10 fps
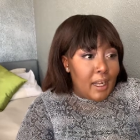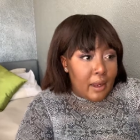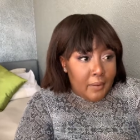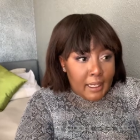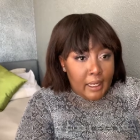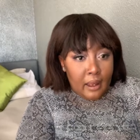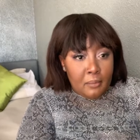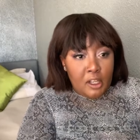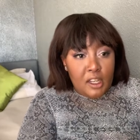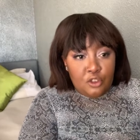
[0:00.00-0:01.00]
I want to hear. I'm
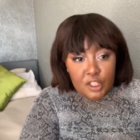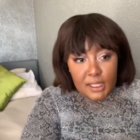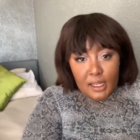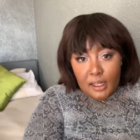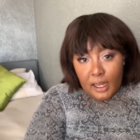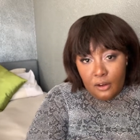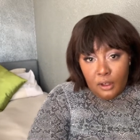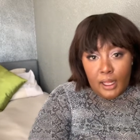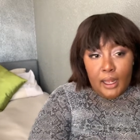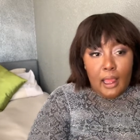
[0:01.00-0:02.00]
not interested in hearing
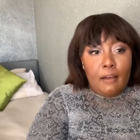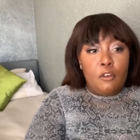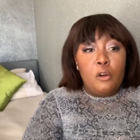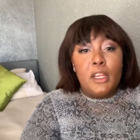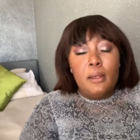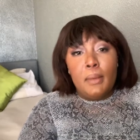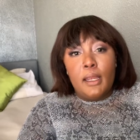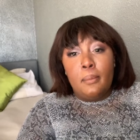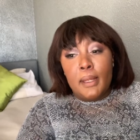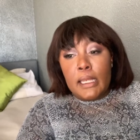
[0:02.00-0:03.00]
that I've already made
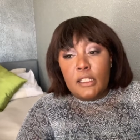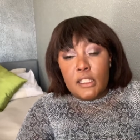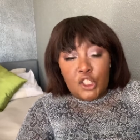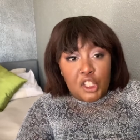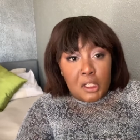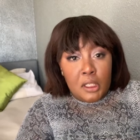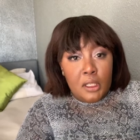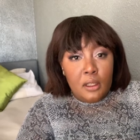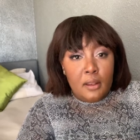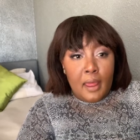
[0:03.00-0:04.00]
up my decision
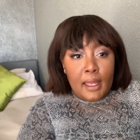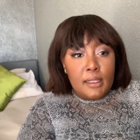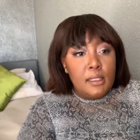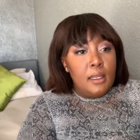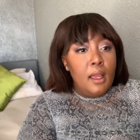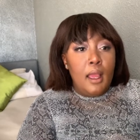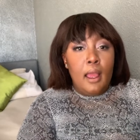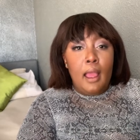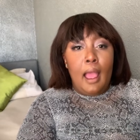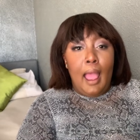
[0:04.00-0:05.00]
that
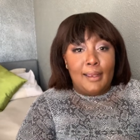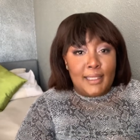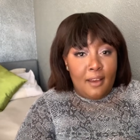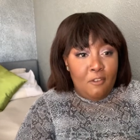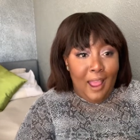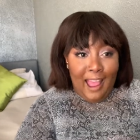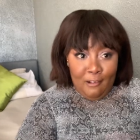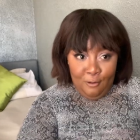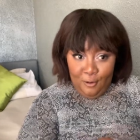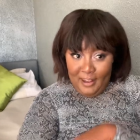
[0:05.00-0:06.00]
I'm
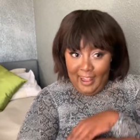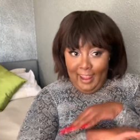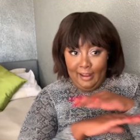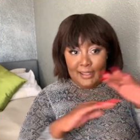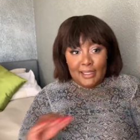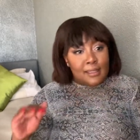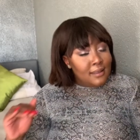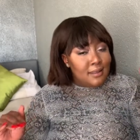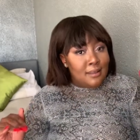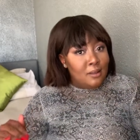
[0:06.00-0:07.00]
for next.
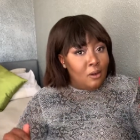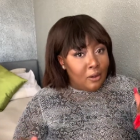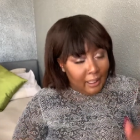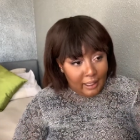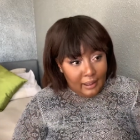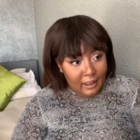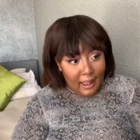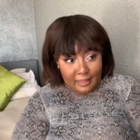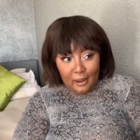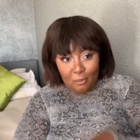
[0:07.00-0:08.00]
Okay, at
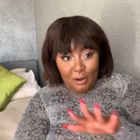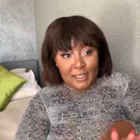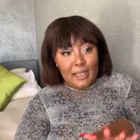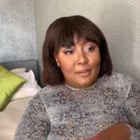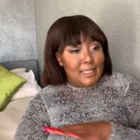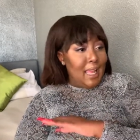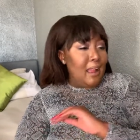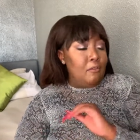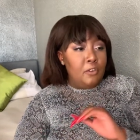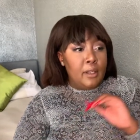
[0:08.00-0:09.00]
that point, I was like,
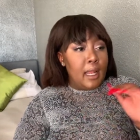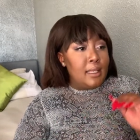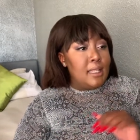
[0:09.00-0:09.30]
I'm for next.